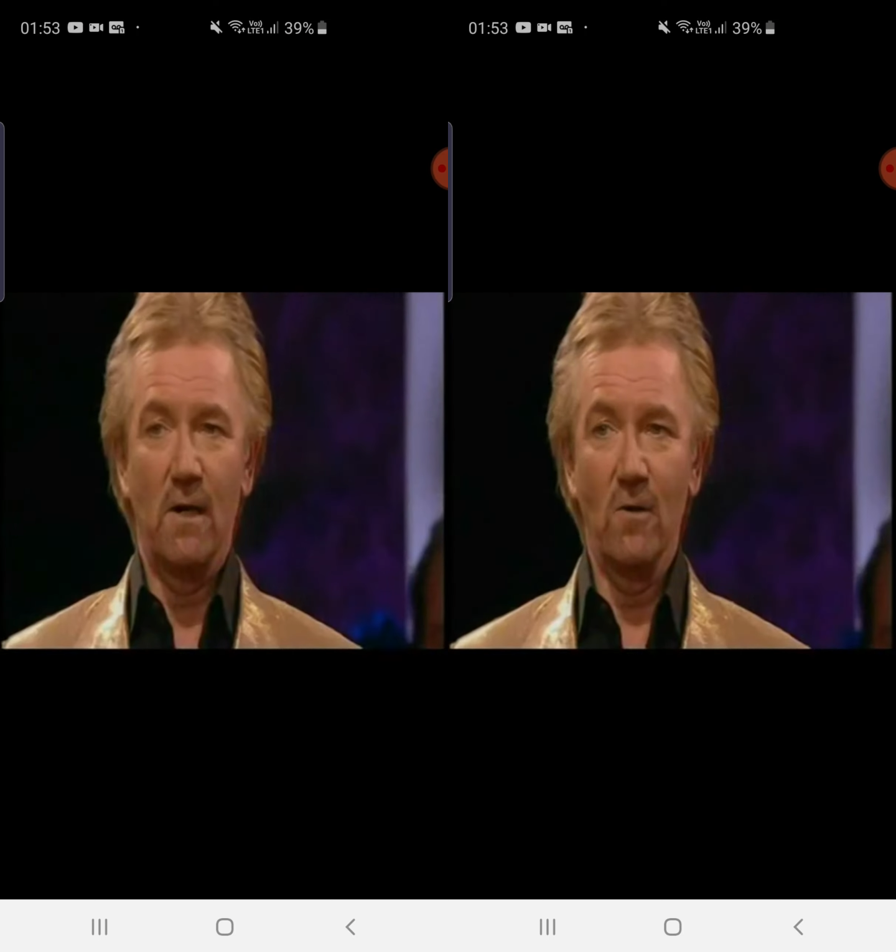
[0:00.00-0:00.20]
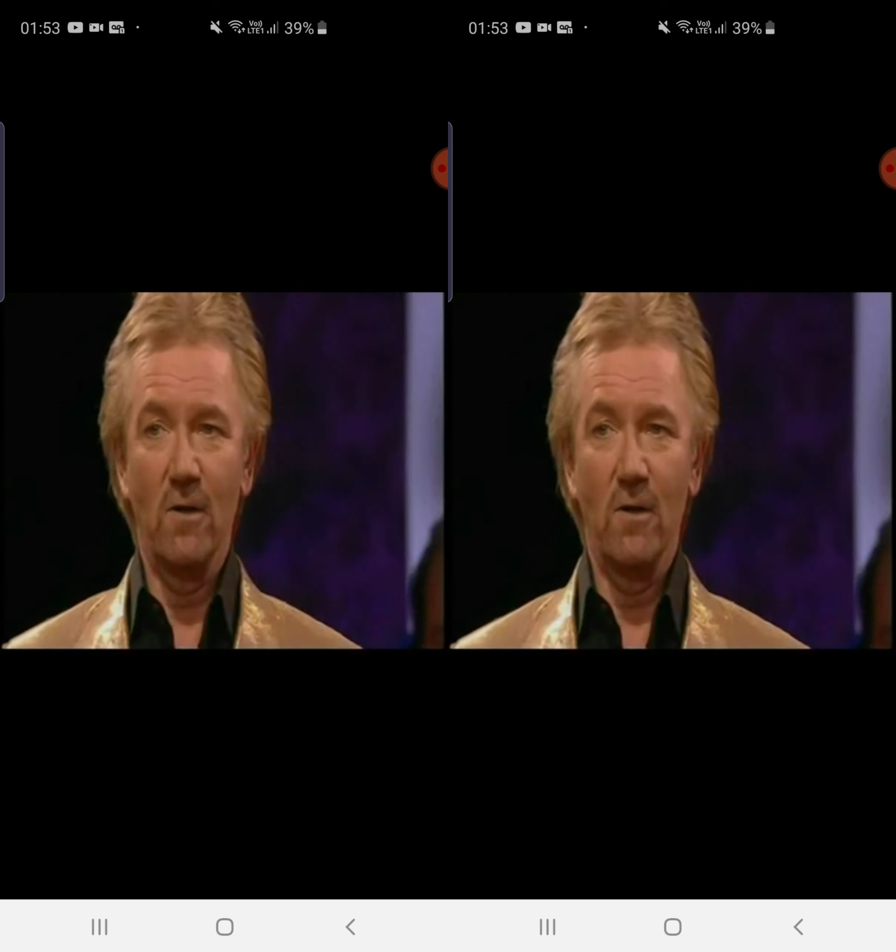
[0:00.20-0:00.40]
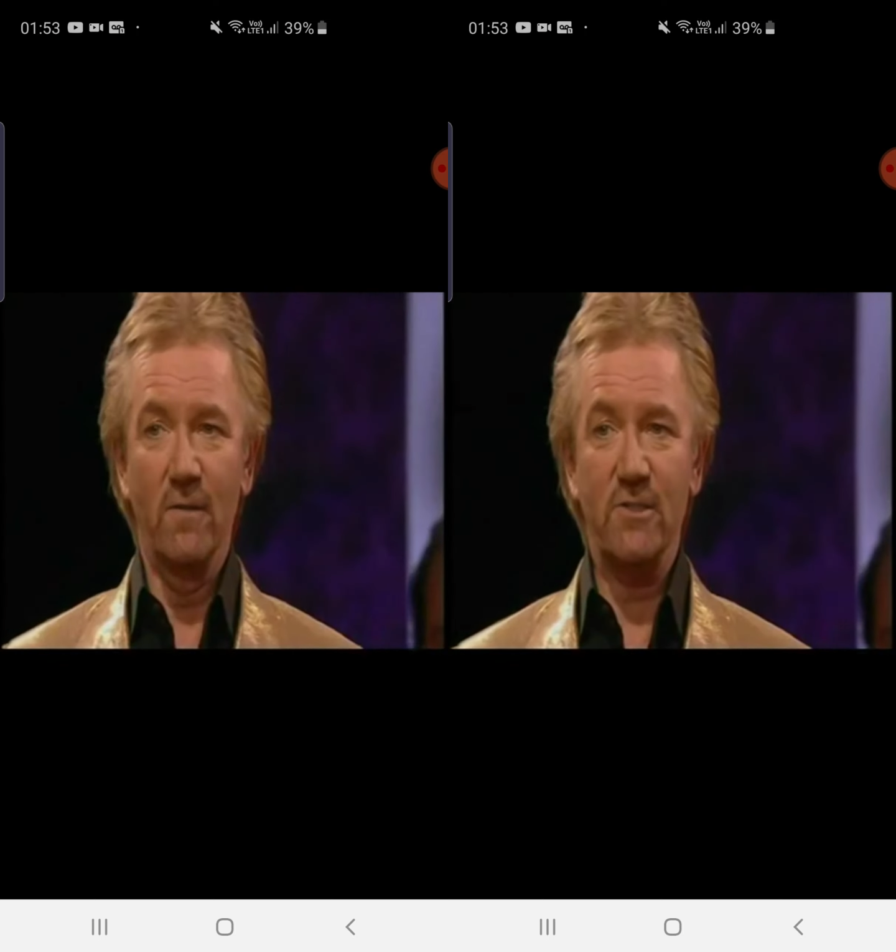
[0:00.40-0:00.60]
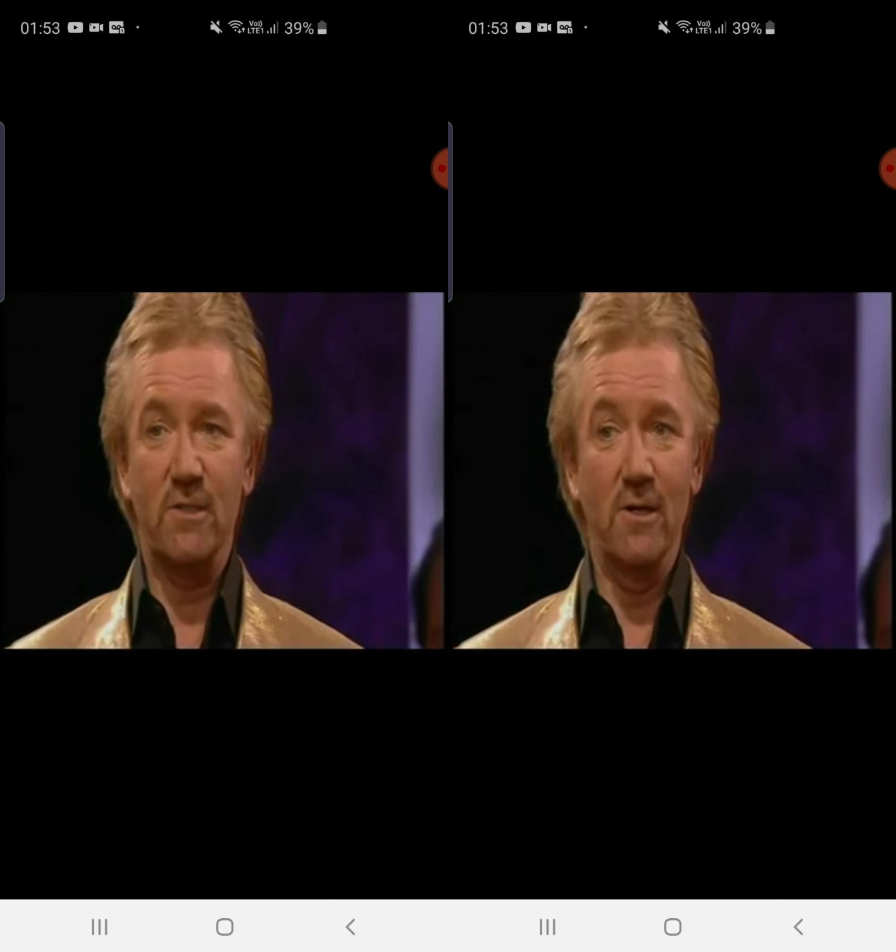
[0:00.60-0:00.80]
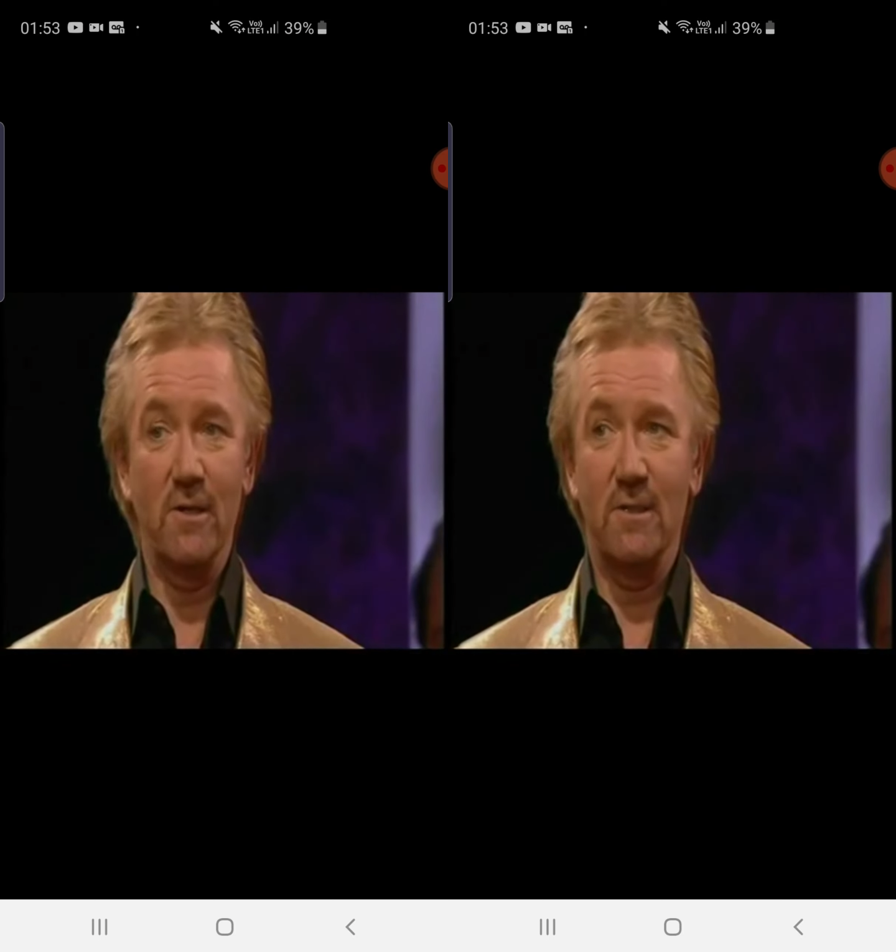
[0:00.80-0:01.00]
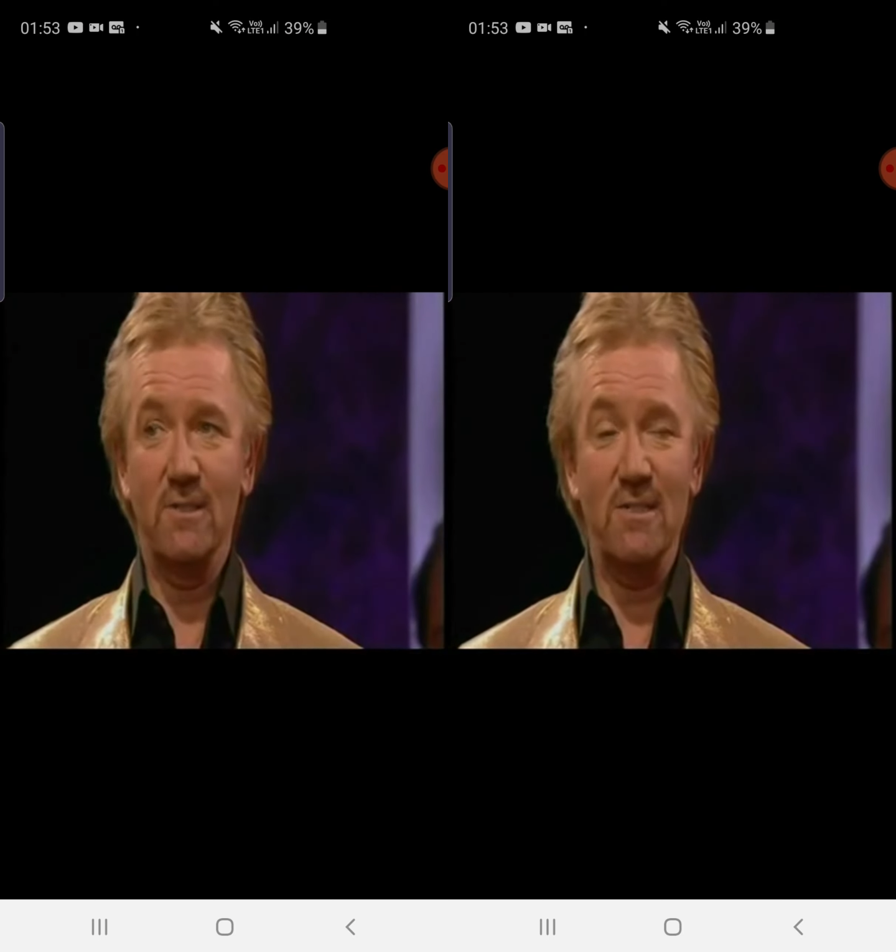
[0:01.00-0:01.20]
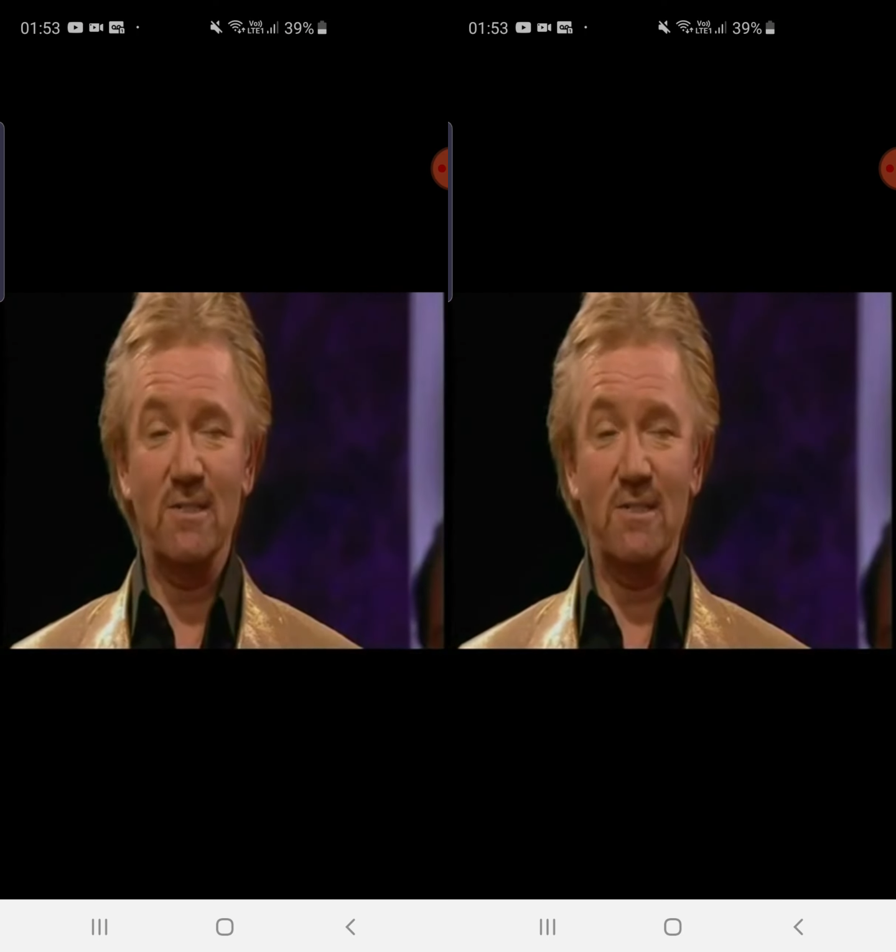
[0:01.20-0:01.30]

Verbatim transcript: All on this, Dirk. This